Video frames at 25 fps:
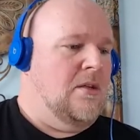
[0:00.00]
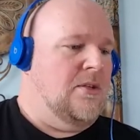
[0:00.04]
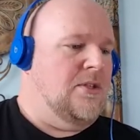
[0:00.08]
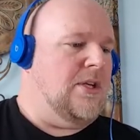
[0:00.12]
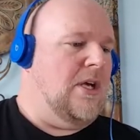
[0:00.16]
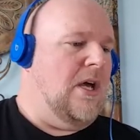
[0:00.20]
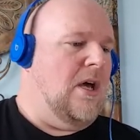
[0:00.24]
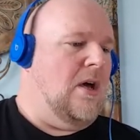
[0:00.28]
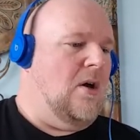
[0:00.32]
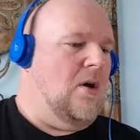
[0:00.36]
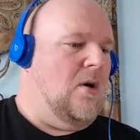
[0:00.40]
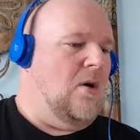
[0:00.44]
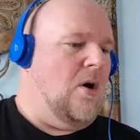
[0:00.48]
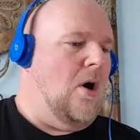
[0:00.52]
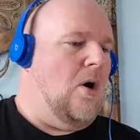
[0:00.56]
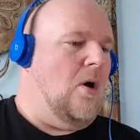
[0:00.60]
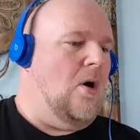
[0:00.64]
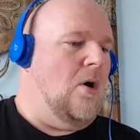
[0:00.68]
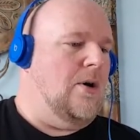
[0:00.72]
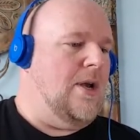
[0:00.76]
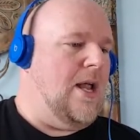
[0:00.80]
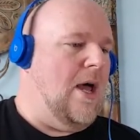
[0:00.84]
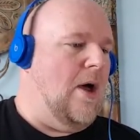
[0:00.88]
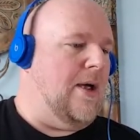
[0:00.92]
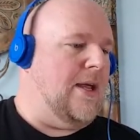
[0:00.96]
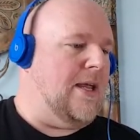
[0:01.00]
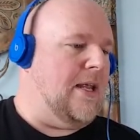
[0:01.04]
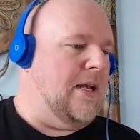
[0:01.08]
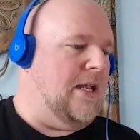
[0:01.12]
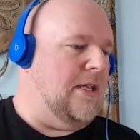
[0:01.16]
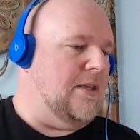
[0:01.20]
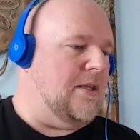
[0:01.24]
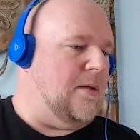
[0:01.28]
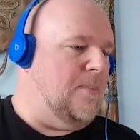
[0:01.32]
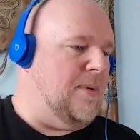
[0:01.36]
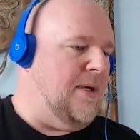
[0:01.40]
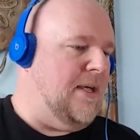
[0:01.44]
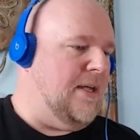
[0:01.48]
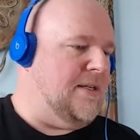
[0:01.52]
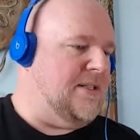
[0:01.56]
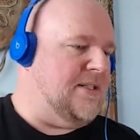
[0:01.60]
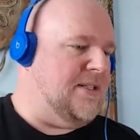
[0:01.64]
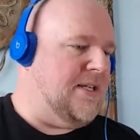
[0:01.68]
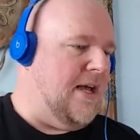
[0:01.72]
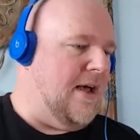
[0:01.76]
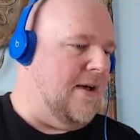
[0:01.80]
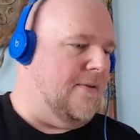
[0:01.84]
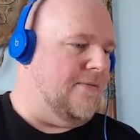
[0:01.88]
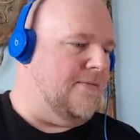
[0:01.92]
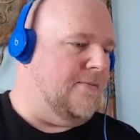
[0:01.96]
So, oh, now I can eat the big
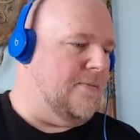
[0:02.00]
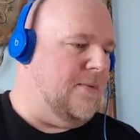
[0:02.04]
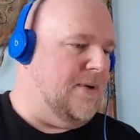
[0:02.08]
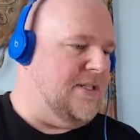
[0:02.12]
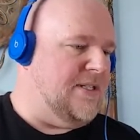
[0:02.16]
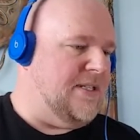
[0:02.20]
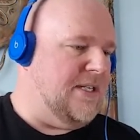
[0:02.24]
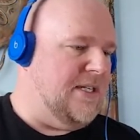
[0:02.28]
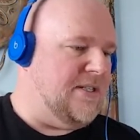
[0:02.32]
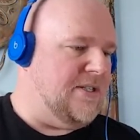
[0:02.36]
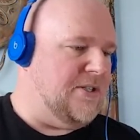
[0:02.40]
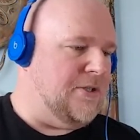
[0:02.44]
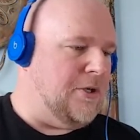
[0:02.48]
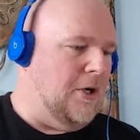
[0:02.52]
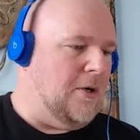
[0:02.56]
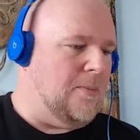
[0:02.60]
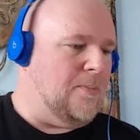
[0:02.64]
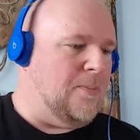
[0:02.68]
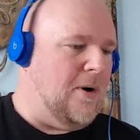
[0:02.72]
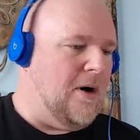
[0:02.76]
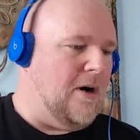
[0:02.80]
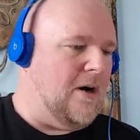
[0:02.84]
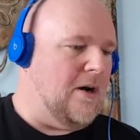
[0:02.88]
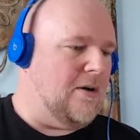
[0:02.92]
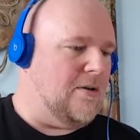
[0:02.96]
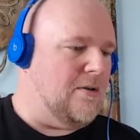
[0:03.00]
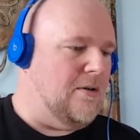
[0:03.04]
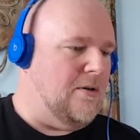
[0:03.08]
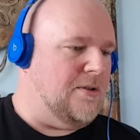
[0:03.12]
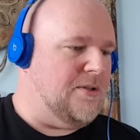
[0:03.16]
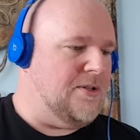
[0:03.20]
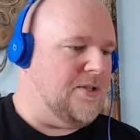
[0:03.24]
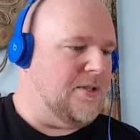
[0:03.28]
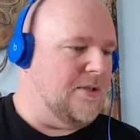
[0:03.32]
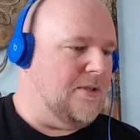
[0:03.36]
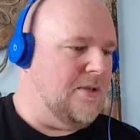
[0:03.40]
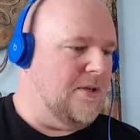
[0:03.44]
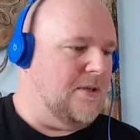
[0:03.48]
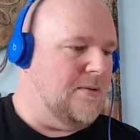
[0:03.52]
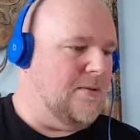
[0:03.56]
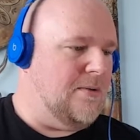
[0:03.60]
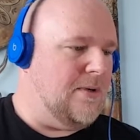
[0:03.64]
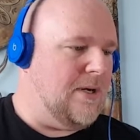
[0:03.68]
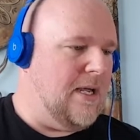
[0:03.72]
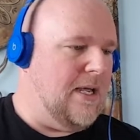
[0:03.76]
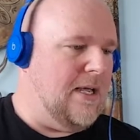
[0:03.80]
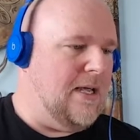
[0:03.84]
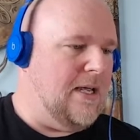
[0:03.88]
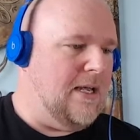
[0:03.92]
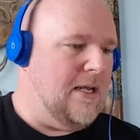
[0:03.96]
stuff. What's this? Dirt particles.
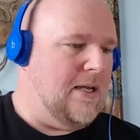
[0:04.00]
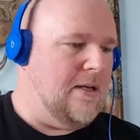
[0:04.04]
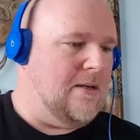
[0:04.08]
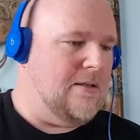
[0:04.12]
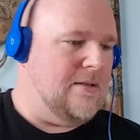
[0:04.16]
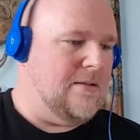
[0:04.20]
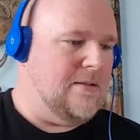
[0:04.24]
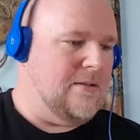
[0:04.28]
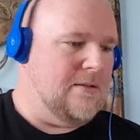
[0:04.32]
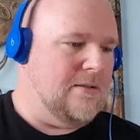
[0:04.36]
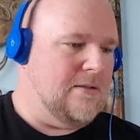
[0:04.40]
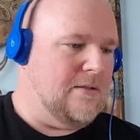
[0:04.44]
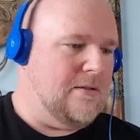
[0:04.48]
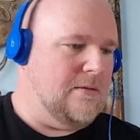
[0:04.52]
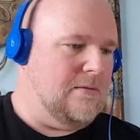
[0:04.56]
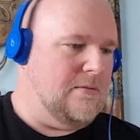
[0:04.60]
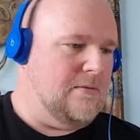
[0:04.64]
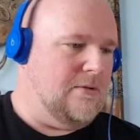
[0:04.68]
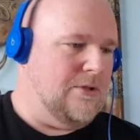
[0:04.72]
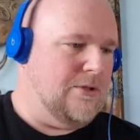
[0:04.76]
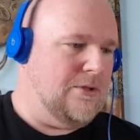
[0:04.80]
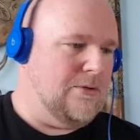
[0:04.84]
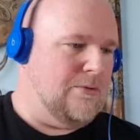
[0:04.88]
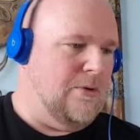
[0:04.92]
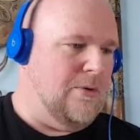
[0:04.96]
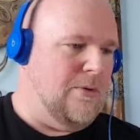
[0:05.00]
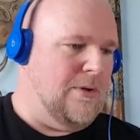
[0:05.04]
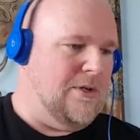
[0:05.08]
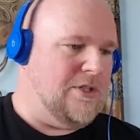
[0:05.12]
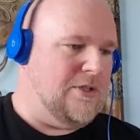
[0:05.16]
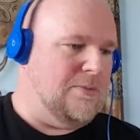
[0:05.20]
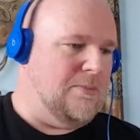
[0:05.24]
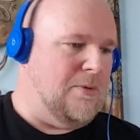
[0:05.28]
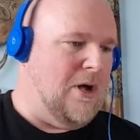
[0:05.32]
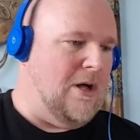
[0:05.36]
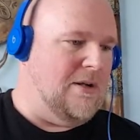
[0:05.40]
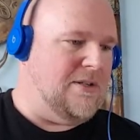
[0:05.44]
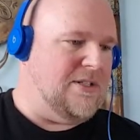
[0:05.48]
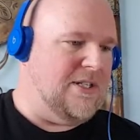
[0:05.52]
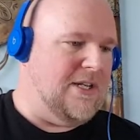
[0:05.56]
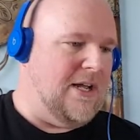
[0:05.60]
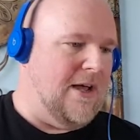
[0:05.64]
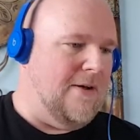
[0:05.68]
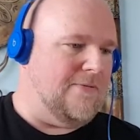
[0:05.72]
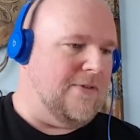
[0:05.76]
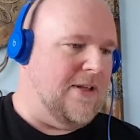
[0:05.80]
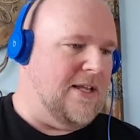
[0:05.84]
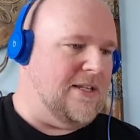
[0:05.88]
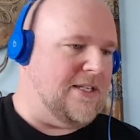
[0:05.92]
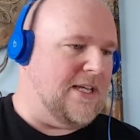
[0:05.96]
Okay. Screw the small
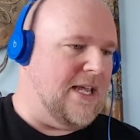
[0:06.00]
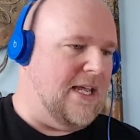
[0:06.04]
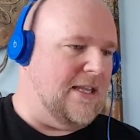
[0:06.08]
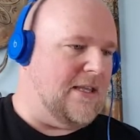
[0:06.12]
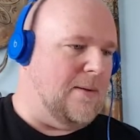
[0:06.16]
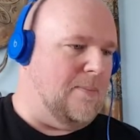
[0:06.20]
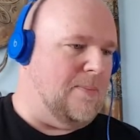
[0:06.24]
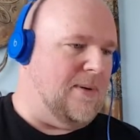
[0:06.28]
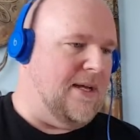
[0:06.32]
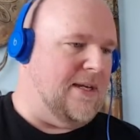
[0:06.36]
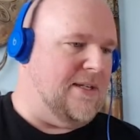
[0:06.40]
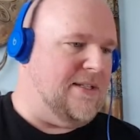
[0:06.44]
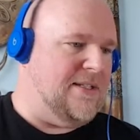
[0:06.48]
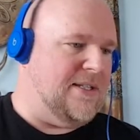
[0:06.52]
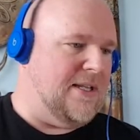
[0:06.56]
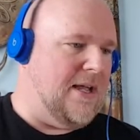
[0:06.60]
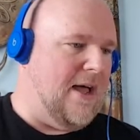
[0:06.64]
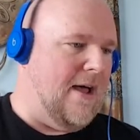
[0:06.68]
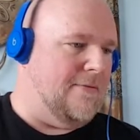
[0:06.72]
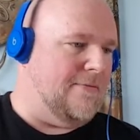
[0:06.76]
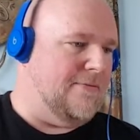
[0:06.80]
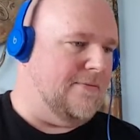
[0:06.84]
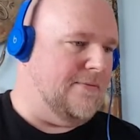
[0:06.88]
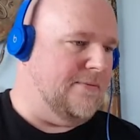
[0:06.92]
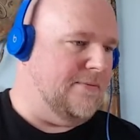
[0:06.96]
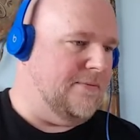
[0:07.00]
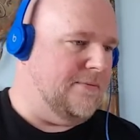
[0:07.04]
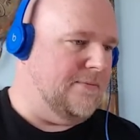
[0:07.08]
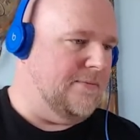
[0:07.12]
stuff. Let's get the big stuff.